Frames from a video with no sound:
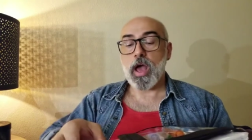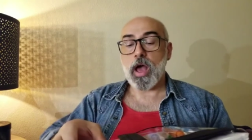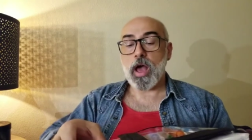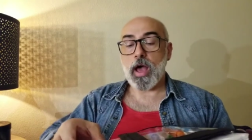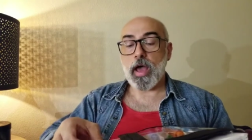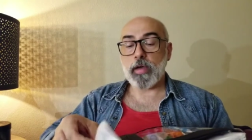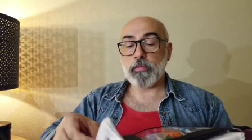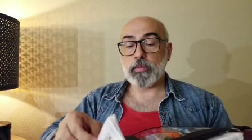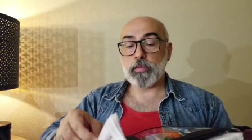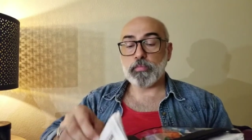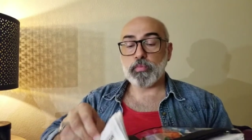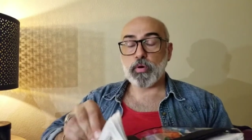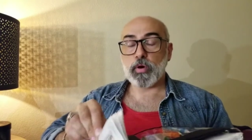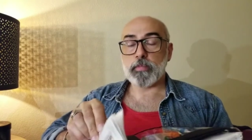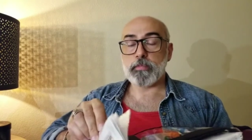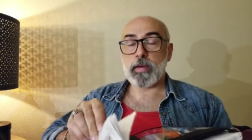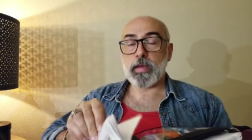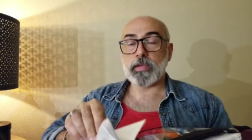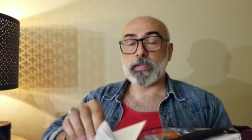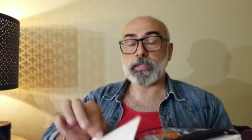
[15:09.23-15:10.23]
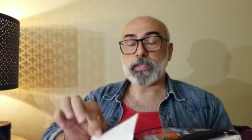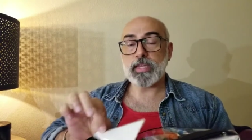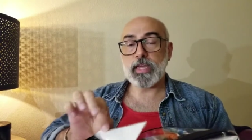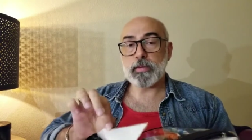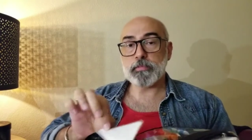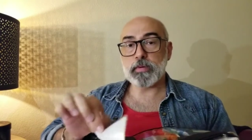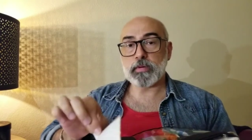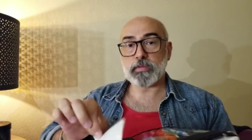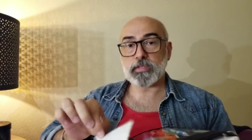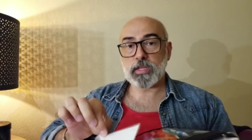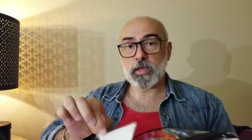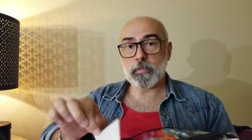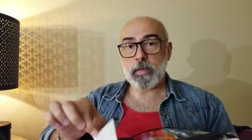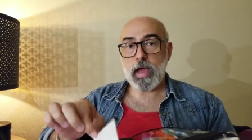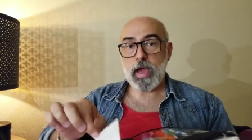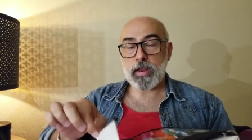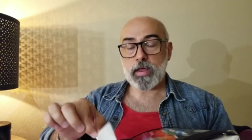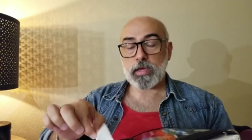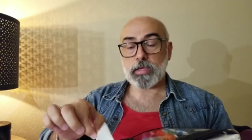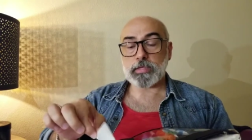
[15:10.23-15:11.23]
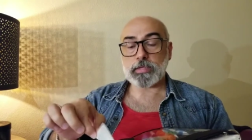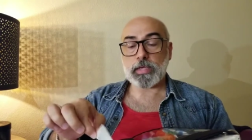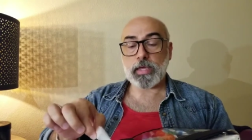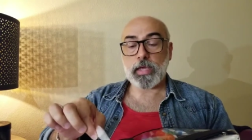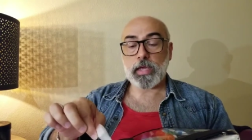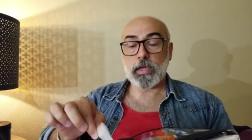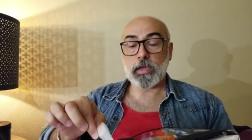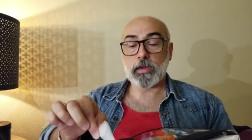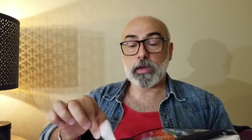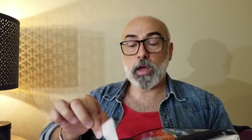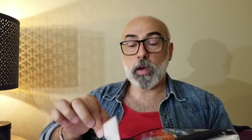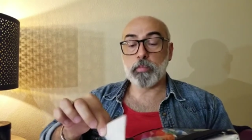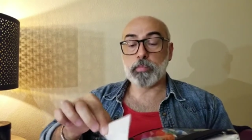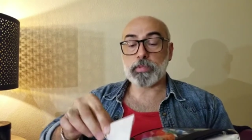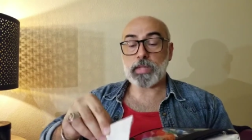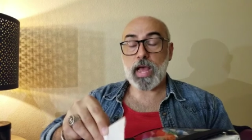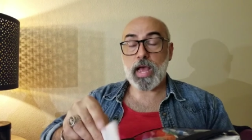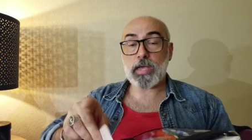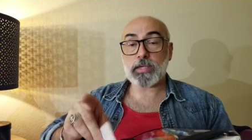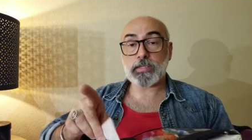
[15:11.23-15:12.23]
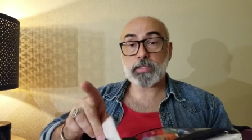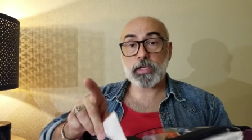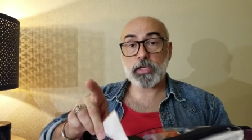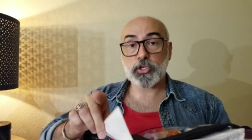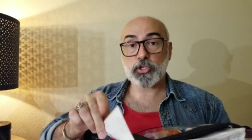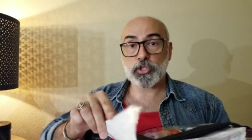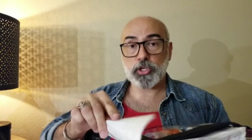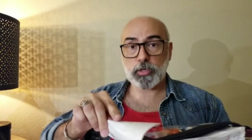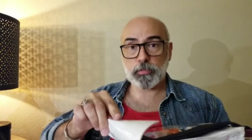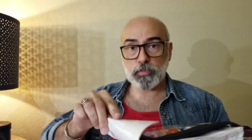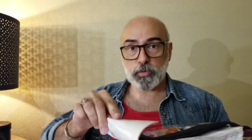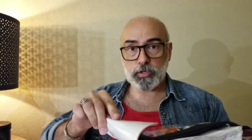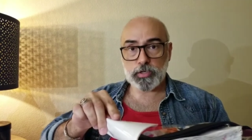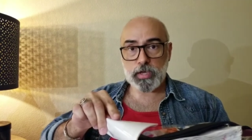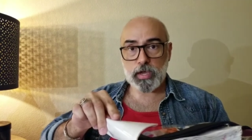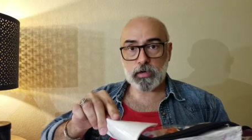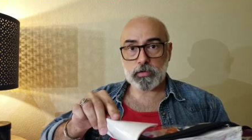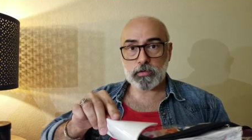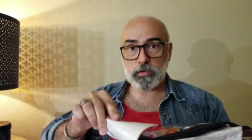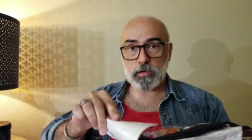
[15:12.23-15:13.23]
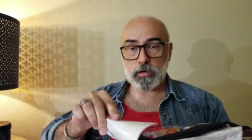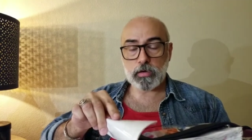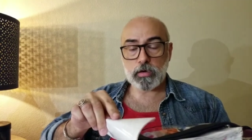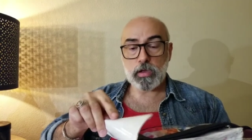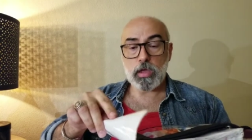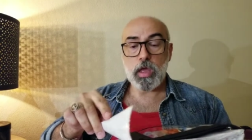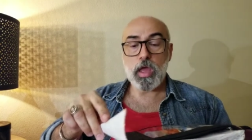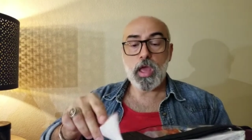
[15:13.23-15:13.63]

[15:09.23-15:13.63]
I would put my sample schematics in a plastic sheet protector,